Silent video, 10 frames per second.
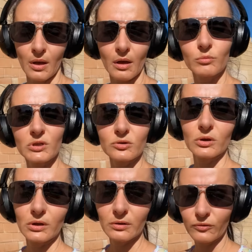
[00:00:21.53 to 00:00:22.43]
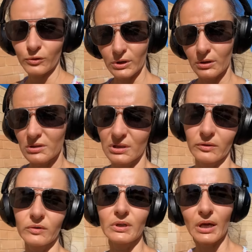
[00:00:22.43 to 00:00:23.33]
and mistreated for years and
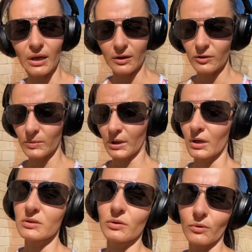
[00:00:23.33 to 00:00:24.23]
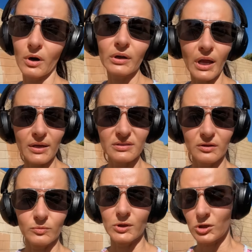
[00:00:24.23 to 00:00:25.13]
even decades because the wrong test
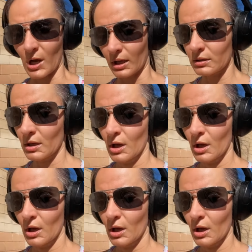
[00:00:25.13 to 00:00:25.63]
has been checked.